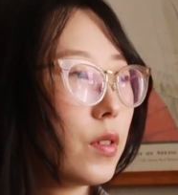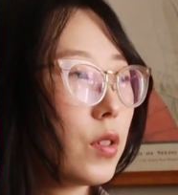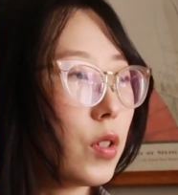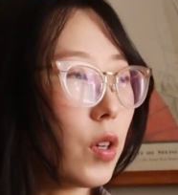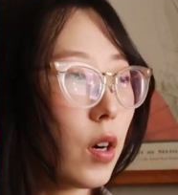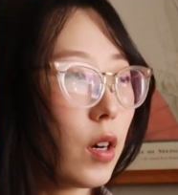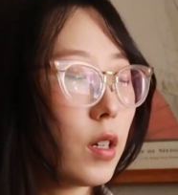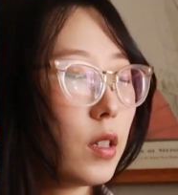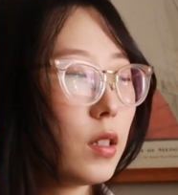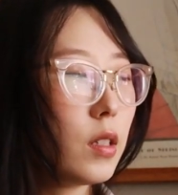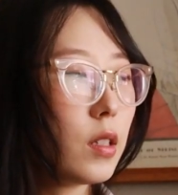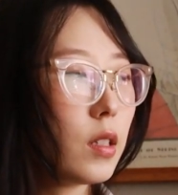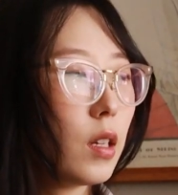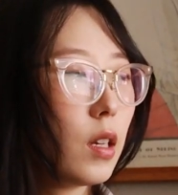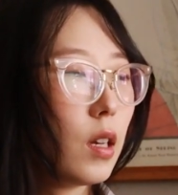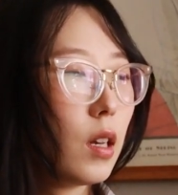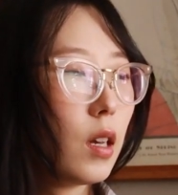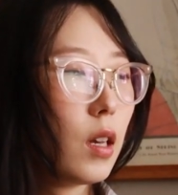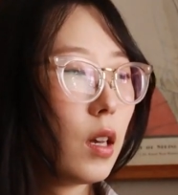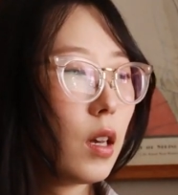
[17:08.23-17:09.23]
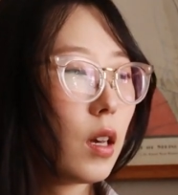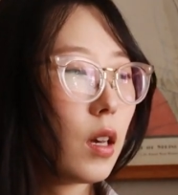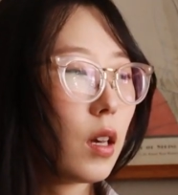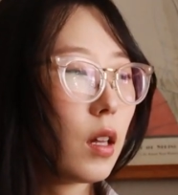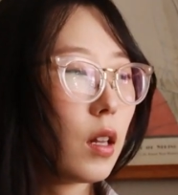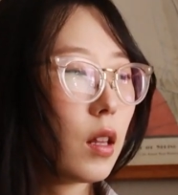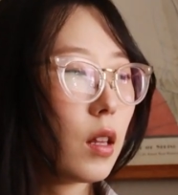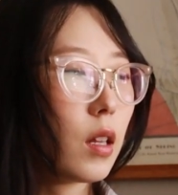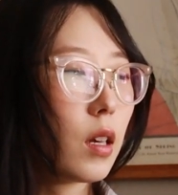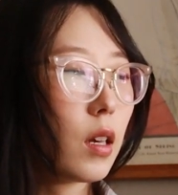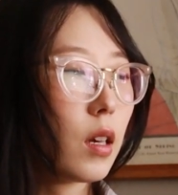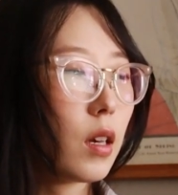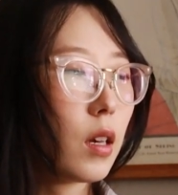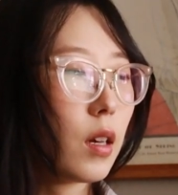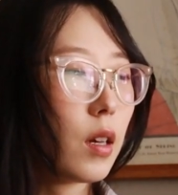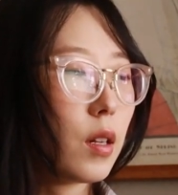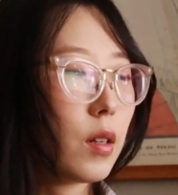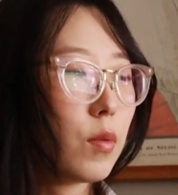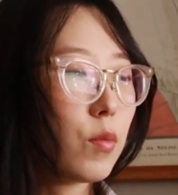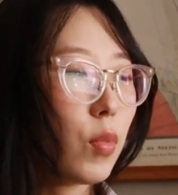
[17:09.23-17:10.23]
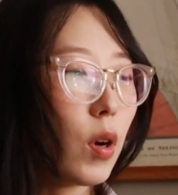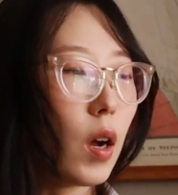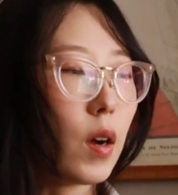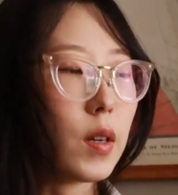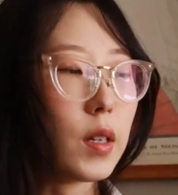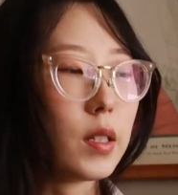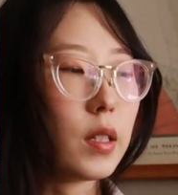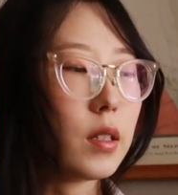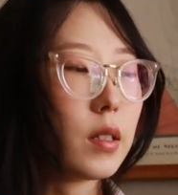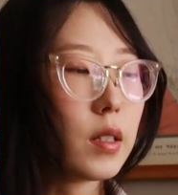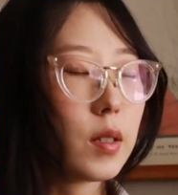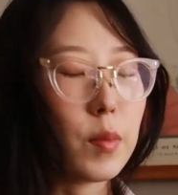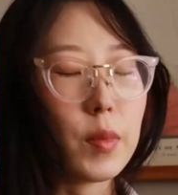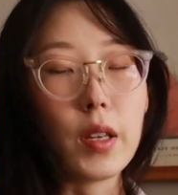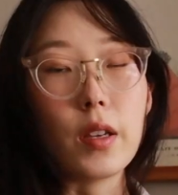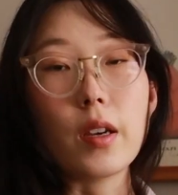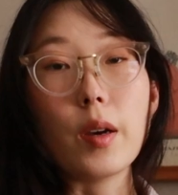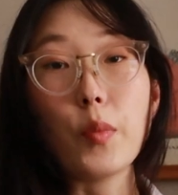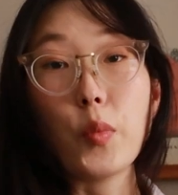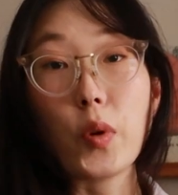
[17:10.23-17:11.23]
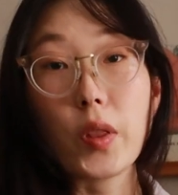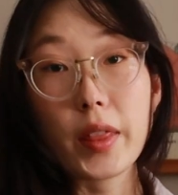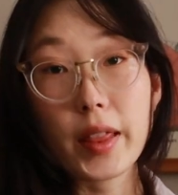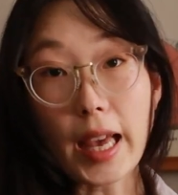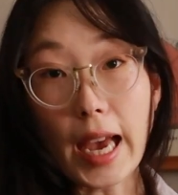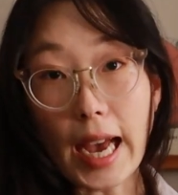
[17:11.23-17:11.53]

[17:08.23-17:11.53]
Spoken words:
yarns, and then probably knit something up with